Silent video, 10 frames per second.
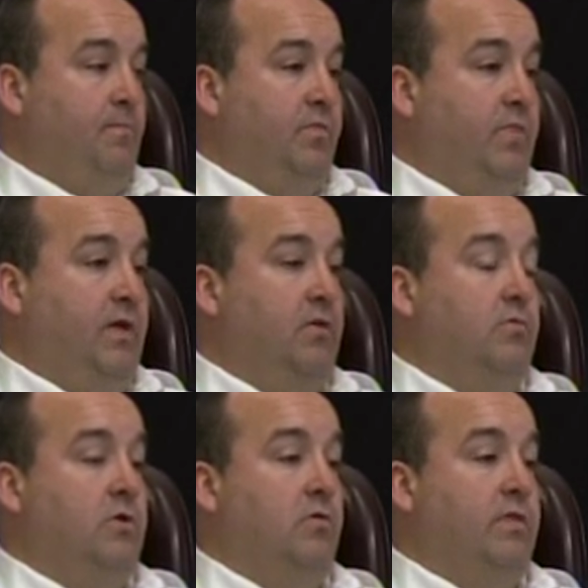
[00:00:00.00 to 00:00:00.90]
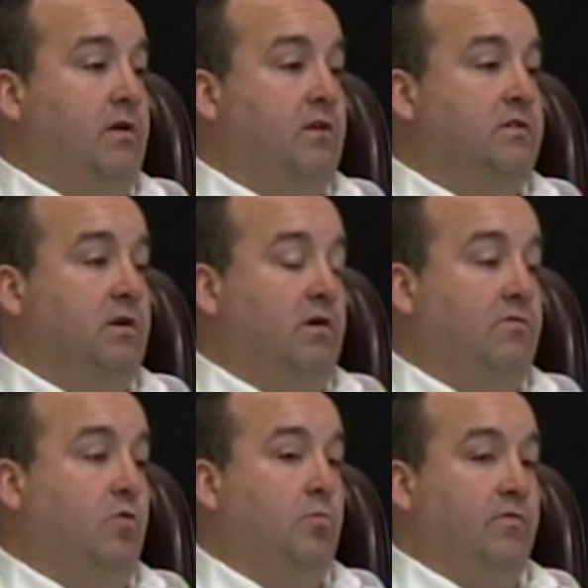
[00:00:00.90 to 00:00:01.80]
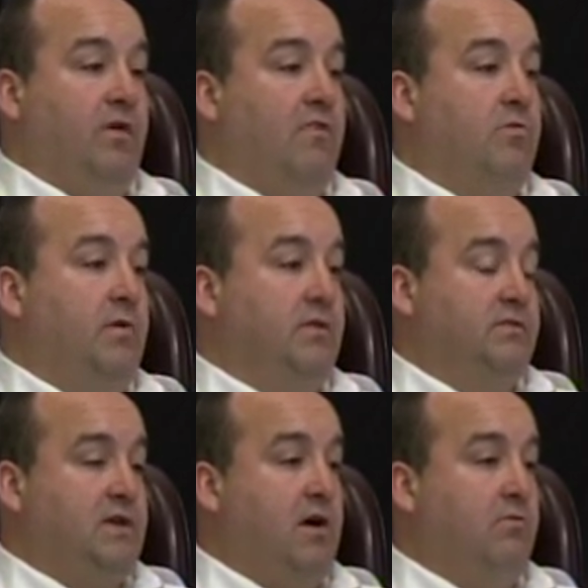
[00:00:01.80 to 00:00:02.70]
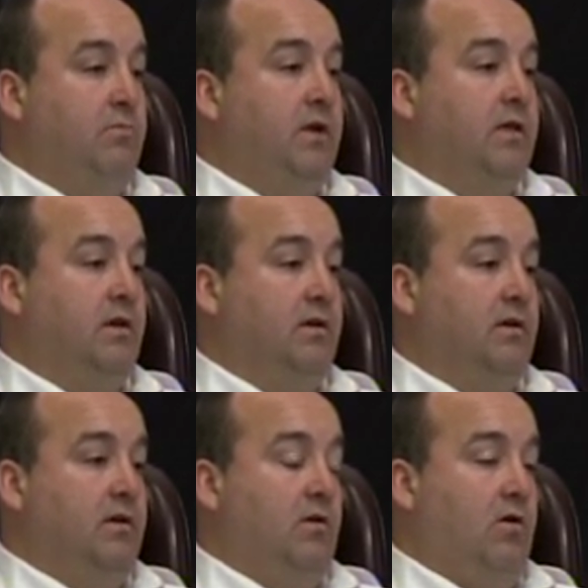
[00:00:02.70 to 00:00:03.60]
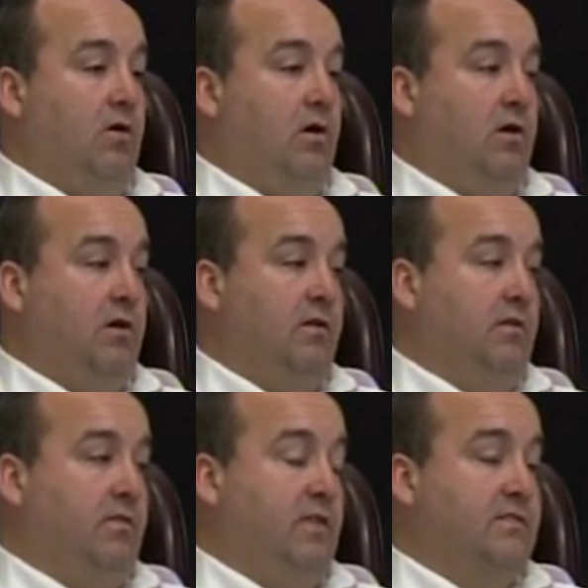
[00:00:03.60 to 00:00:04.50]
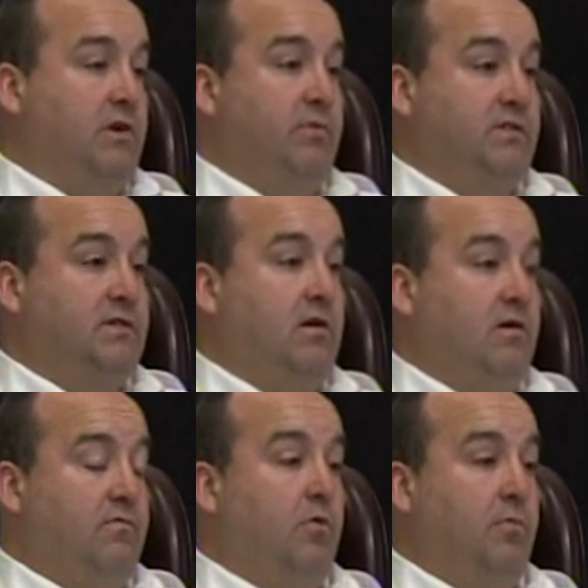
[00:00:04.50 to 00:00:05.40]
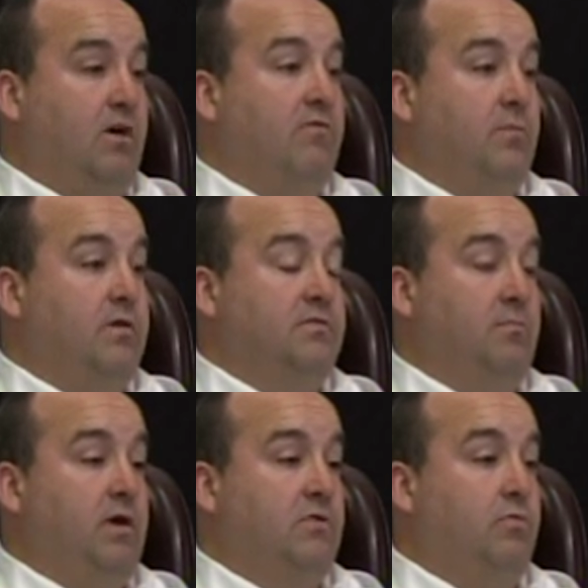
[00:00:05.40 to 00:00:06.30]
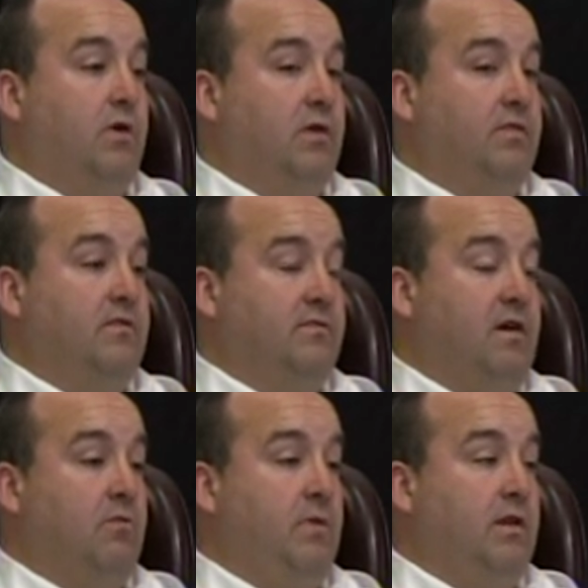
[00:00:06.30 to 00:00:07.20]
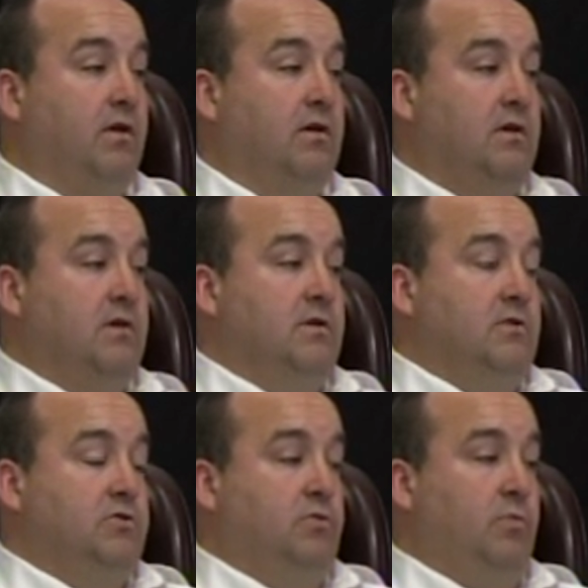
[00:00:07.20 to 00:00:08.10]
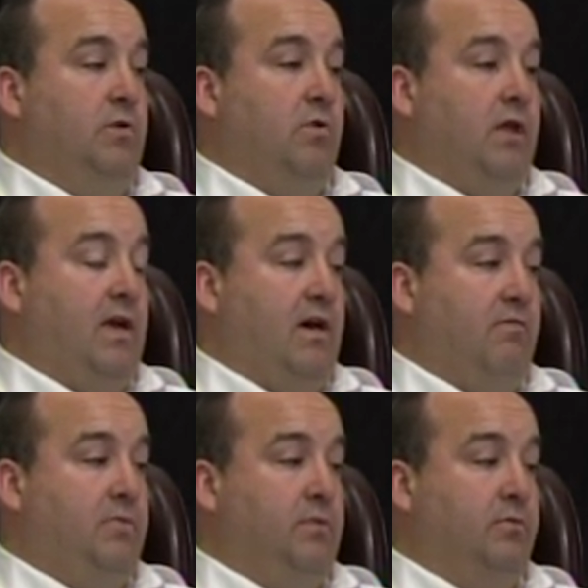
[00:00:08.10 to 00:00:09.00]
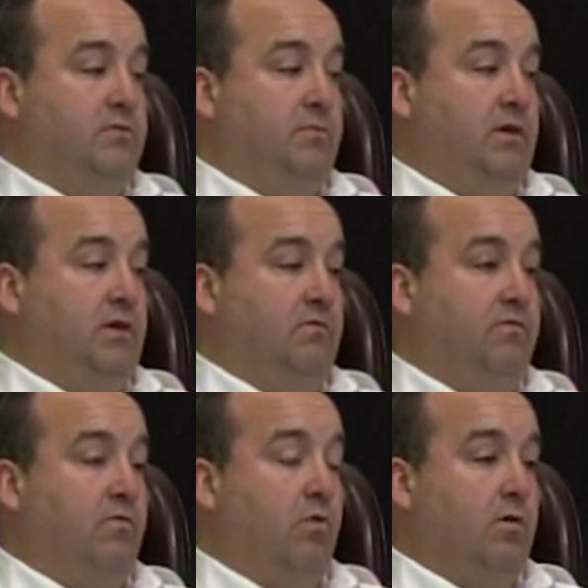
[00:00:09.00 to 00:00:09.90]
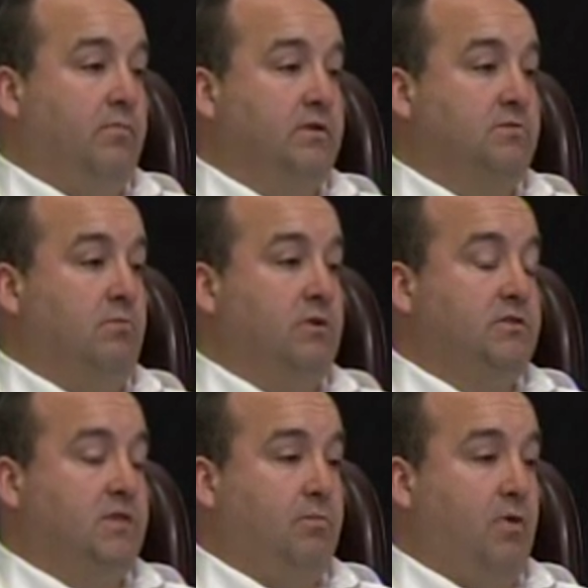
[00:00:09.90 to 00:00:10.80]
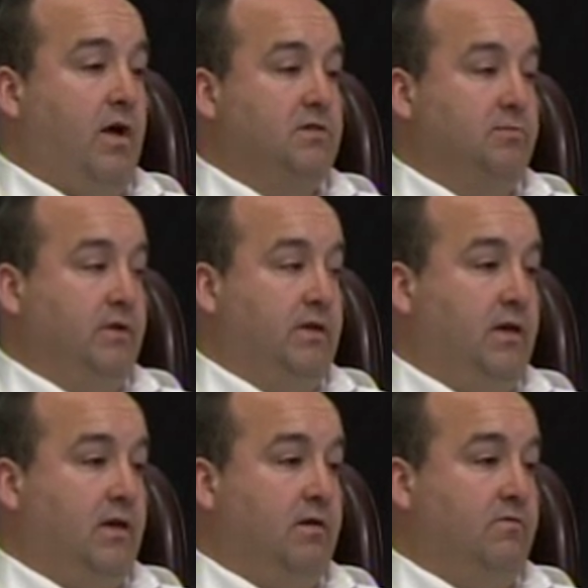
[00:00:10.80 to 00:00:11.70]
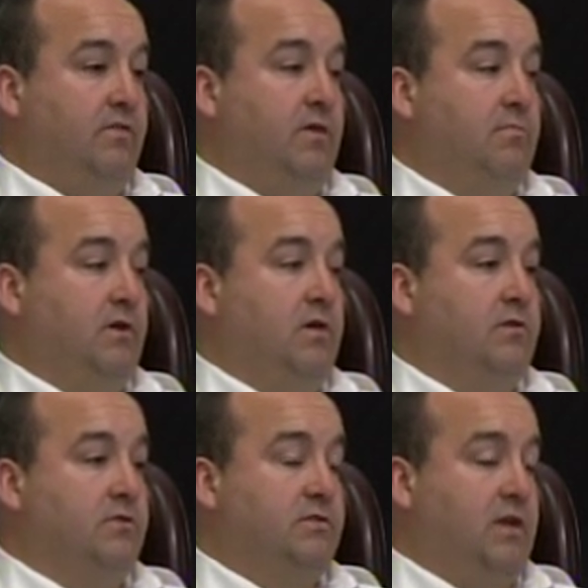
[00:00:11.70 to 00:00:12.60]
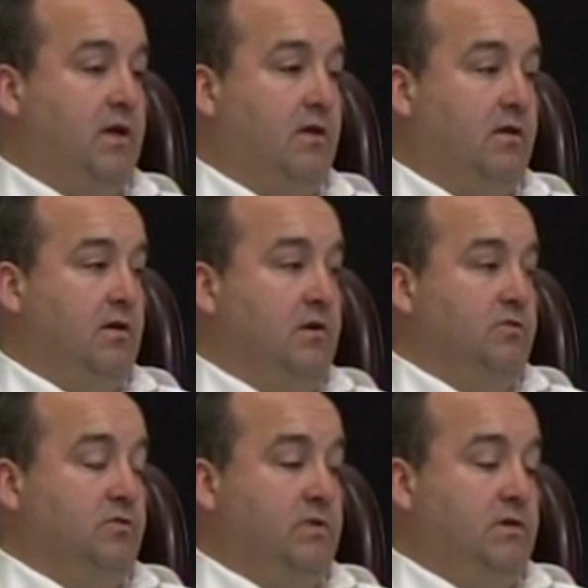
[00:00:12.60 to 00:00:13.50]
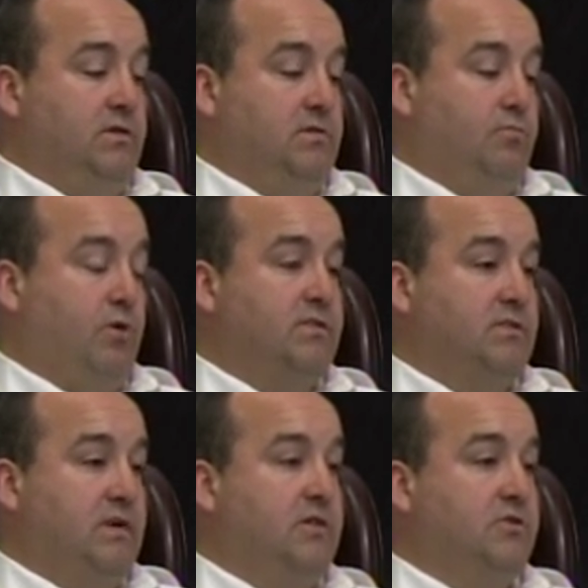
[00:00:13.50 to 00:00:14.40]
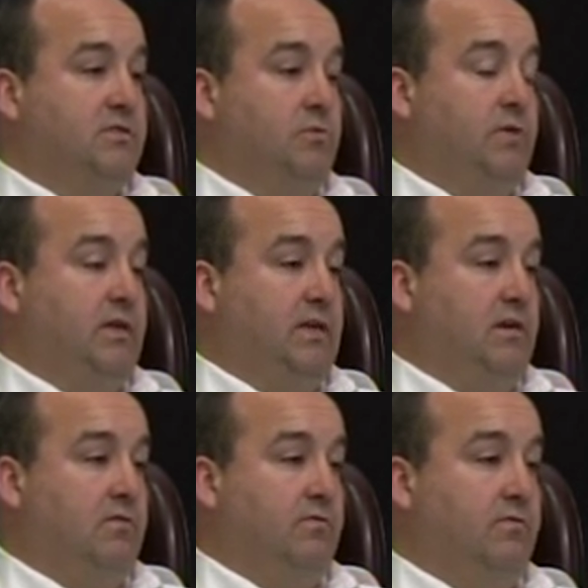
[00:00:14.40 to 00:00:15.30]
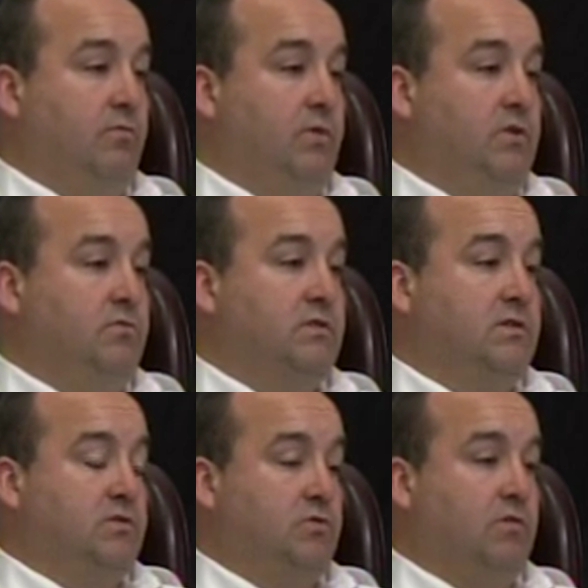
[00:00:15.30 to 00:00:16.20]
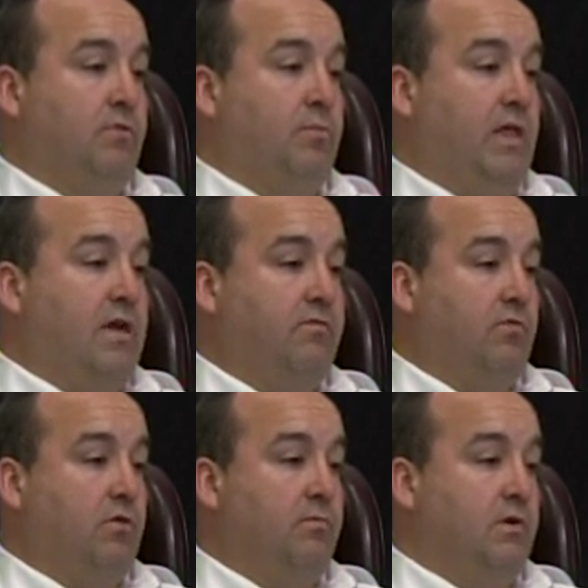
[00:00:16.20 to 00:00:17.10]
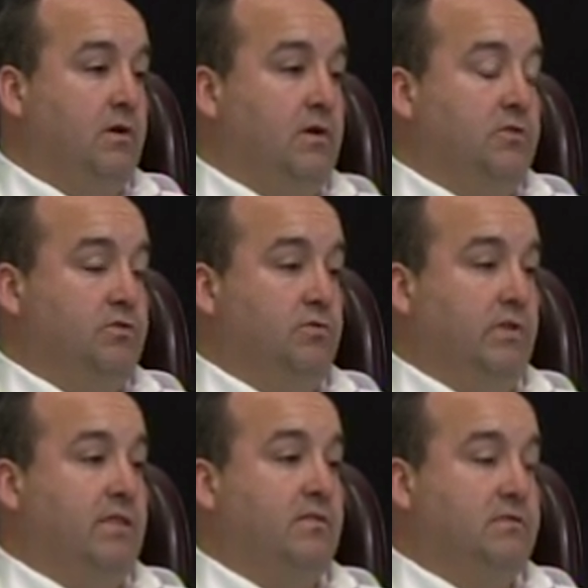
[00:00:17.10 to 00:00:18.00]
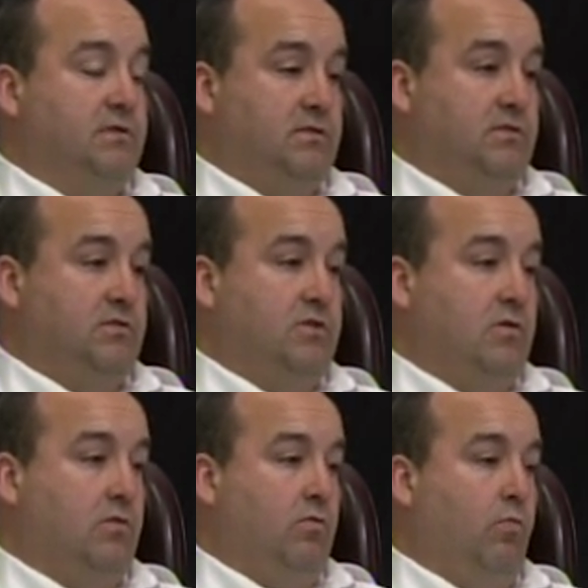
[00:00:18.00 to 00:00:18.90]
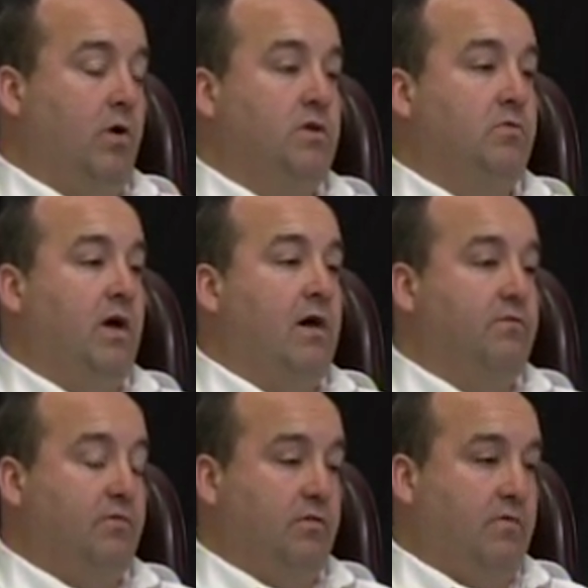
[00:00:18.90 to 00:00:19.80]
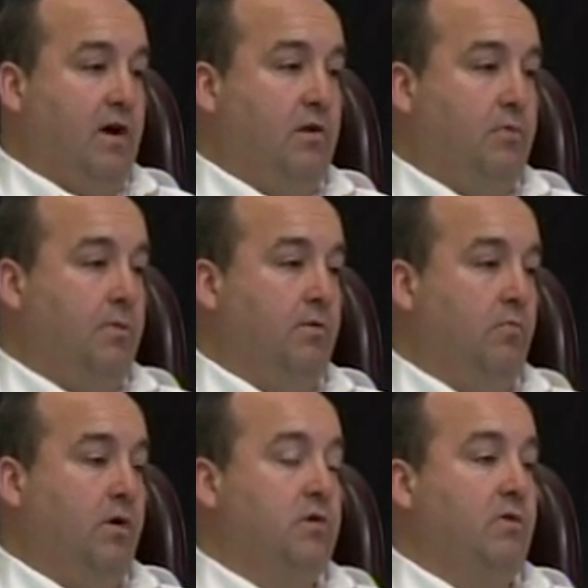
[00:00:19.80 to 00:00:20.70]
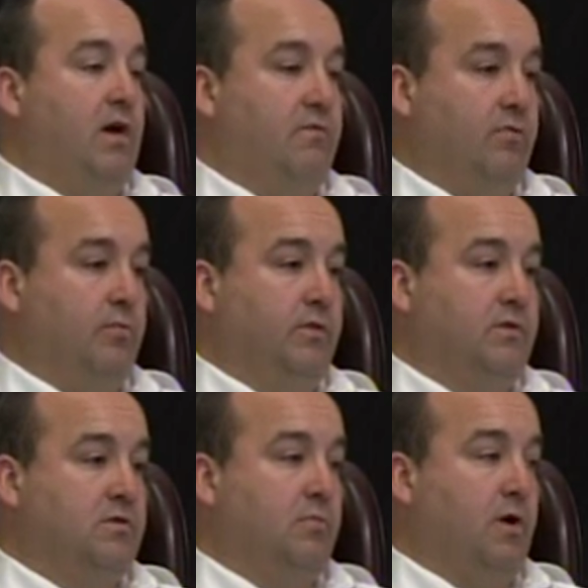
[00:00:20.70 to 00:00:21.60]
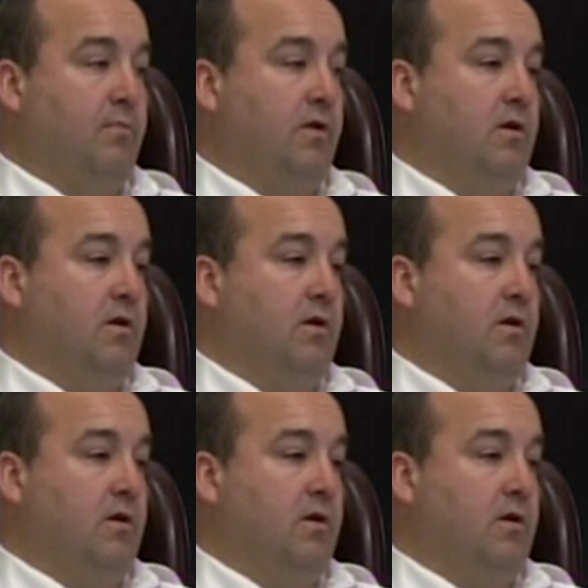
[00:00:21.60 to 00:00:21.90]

They don't know that our form of government is town meeting on, that's how we set our form of government, is May 20th at the town meeting. So we want to have people to be informed as much as they possibly can for them to understand. So these presentations that we give, we use it as sort of a platform to let the citizens know what you have for a fire department, what you have for a police department,